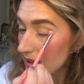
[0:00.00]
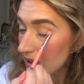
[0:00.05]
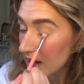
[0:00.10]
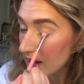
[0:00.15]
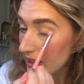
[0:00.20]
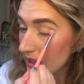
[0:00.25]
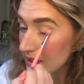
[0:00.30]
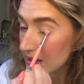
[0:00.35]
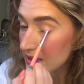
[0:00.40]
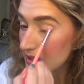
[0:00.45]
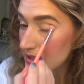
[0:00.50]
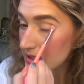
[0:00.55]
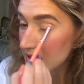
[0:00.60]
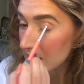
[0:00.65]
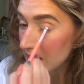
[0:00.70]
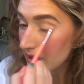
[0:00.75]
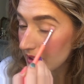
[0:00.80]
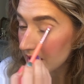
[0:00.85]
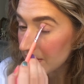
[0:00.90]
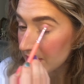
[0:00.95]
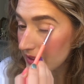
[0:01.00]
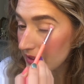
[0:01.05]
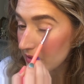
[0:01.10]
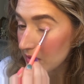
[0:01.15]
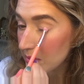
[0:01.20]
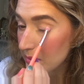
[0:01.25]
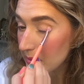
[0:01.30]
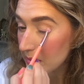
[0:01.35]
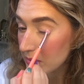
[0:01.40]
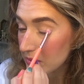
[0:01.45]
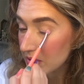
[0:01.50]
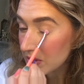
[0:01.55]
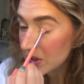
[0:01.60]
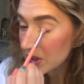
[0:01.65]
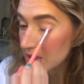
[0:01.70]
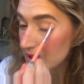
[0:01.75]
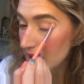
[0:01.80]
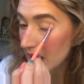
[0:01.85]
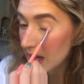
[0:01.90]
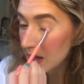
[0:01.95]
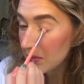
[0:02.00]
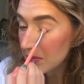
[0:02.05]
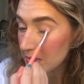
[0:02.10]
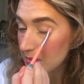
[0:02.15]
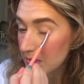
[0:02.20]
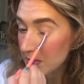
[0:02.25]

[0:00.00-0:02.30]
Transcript: Again, just to kind of give a bit more shape.